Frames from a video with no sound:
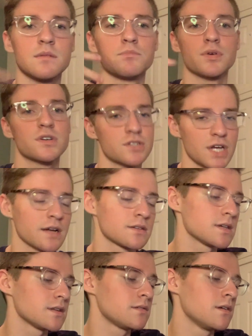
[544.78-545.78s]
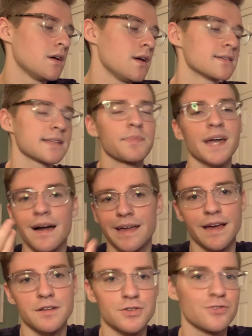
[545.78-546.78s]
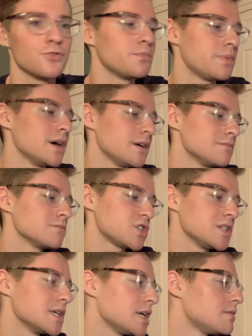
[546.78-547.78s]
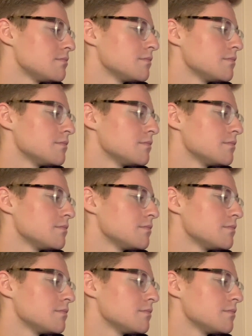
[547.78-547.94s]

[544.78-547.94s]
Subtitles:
and projected, something I can't do, but she did.